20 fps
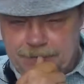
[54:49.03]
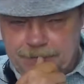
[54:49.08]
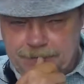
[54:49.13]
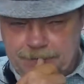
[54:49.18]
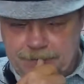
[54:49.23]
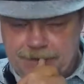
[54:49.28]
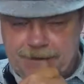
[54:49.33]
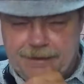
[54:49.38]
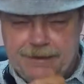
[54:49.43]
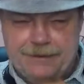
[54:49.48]

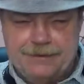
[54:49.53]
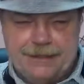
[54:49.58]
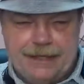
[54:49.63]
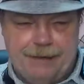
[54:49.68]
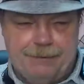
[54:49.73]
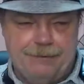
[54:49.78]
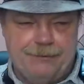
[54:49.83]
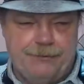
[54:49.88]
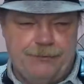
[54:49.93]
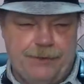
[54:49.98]
Because
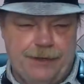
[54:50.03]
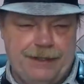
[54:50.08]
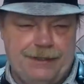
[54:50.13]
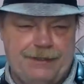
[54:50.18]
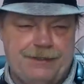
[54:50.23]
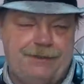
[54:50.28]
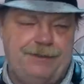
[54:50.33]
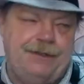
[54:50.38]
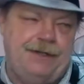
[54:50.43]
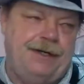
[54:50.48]
that was one
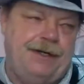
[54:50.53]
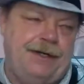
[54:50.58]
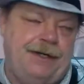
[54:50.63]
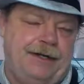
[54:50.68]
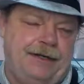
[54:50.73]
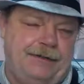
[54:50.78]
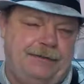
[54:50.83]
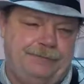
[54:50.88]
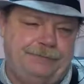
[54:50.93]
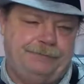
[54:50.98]
issue
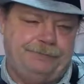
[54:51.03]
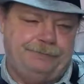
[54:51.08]
that